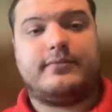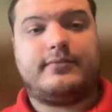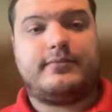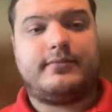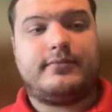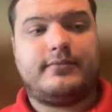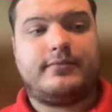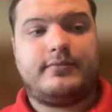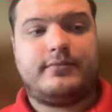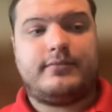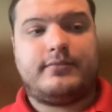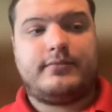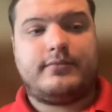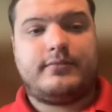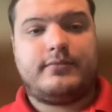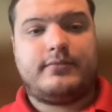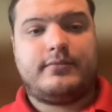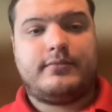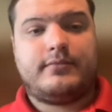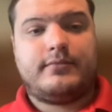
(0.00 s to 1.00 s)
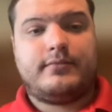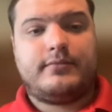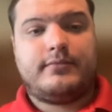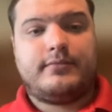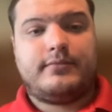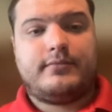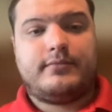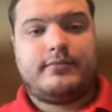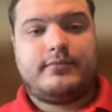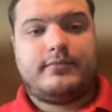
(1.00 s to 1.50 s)

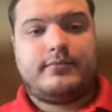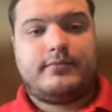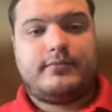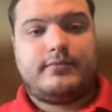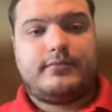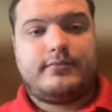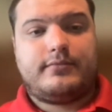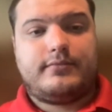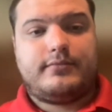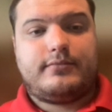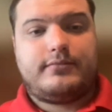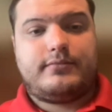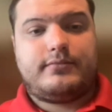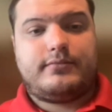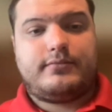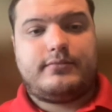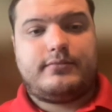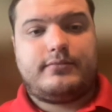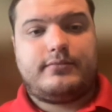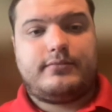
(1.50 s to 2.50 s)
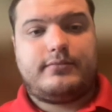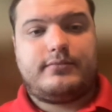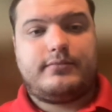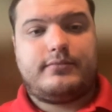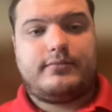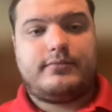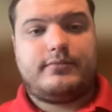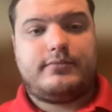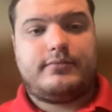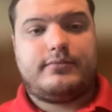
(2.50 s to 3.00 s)

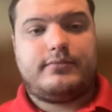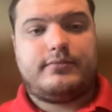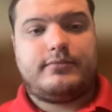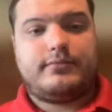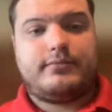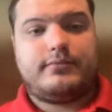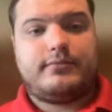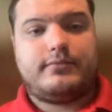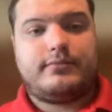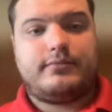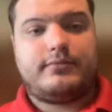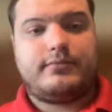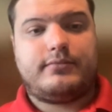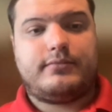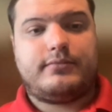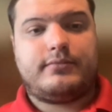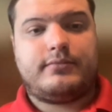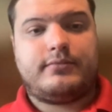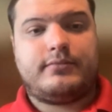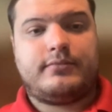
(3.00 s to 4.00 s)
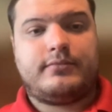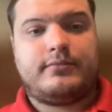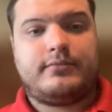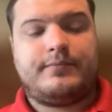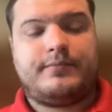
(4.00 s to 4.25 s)
[no speech]